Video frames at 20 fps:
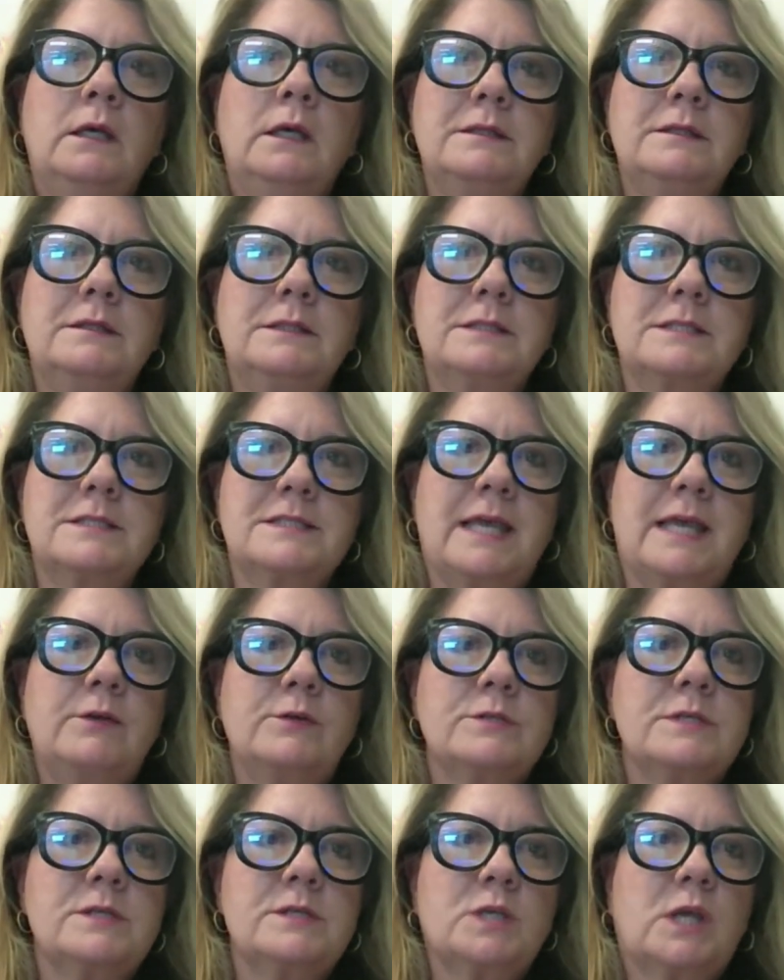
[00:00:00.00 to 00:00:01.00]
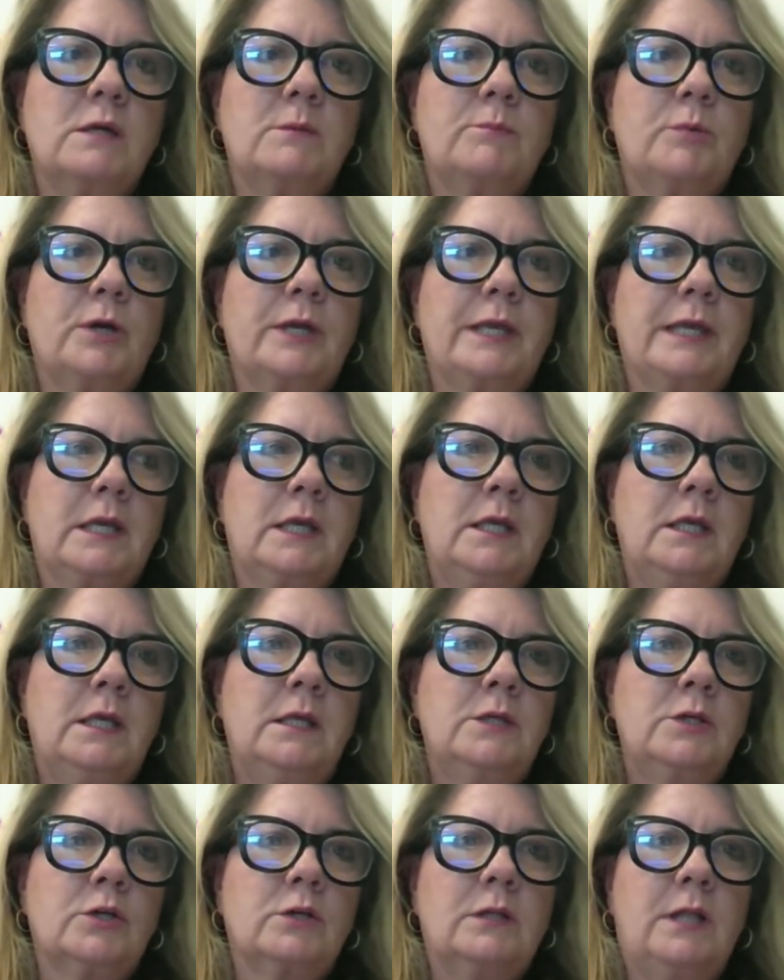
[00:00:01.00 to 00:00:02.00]
The sales is going to bring it
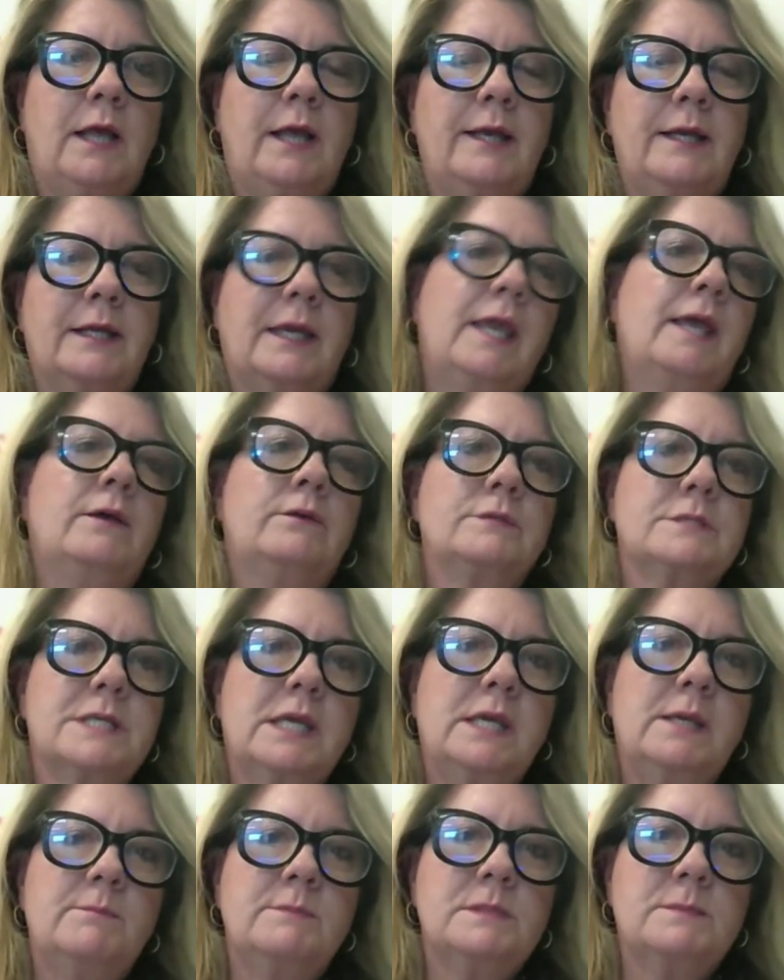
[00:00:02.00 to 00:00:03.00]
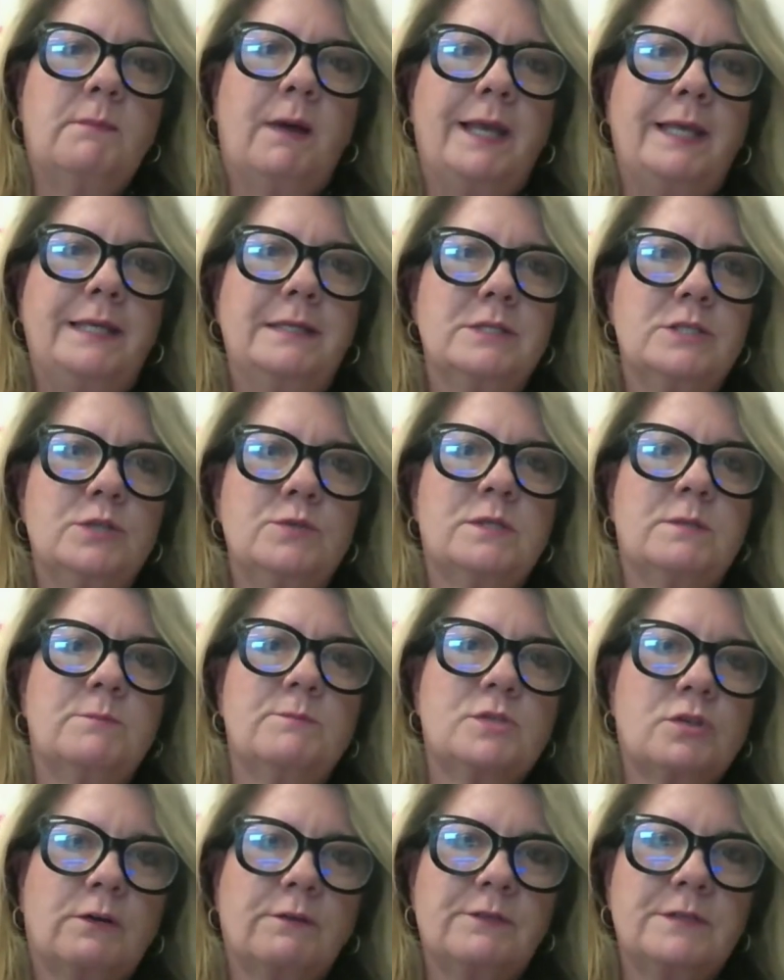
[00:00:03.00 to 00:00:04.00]
in. Your client account teams might do some
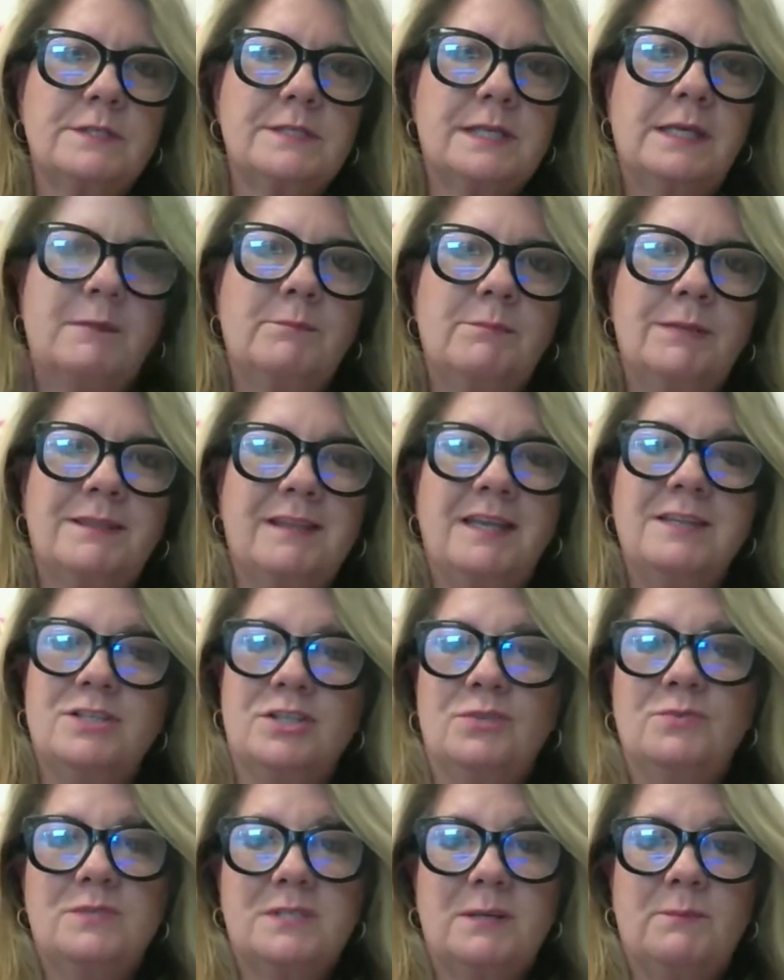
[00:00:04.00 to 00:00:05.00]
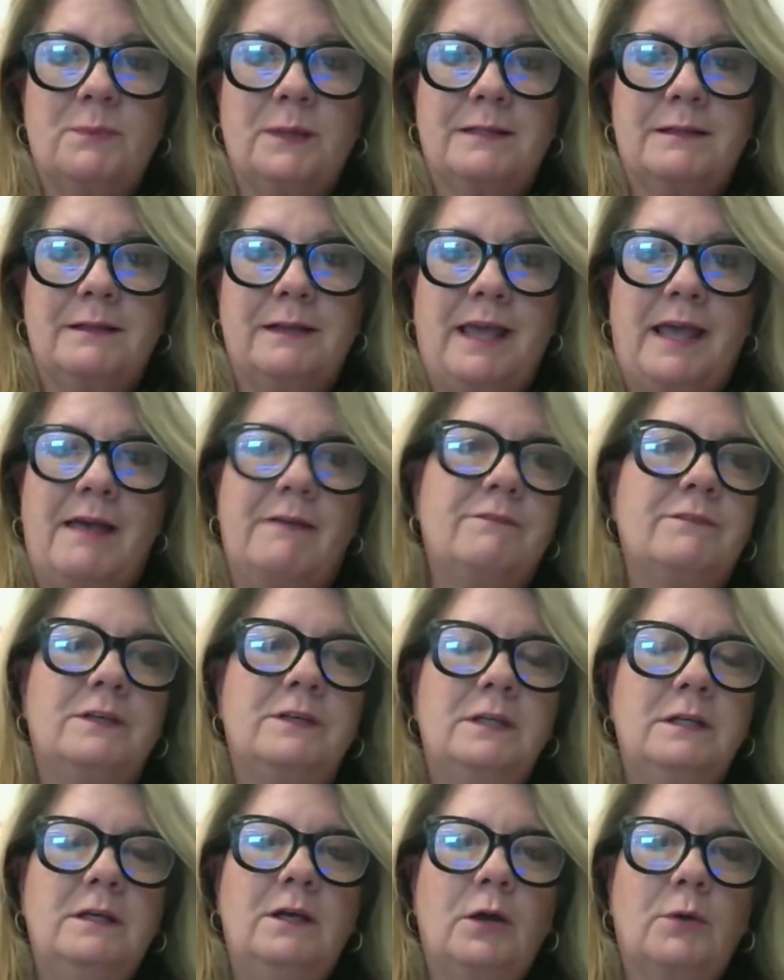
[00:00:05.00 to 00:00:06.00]
servicing, but they do typically have
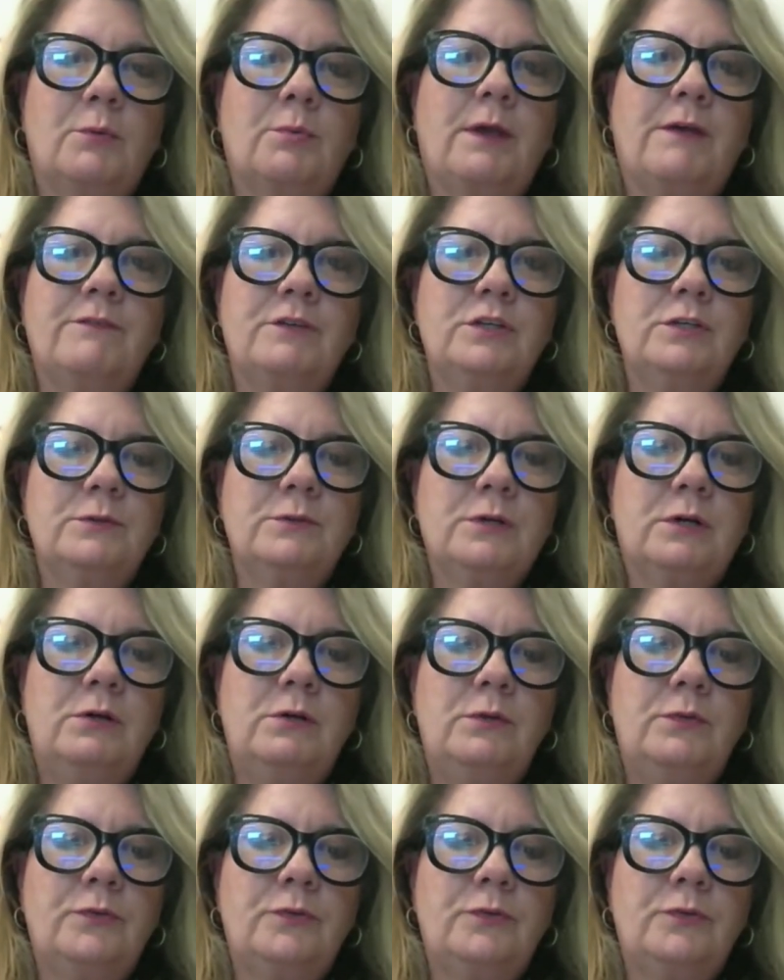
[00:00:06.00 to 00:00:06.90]
a revenue goal.